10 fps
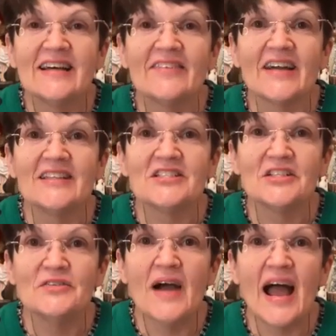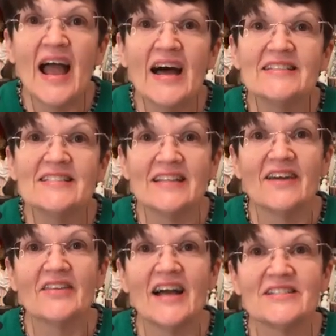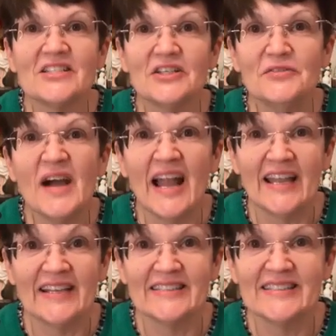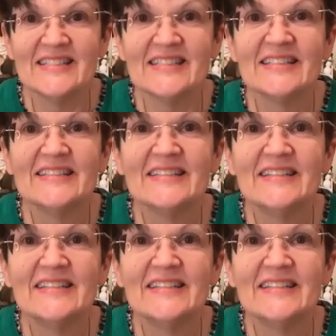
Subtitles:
I've got 2 hats and I've got 2 hands.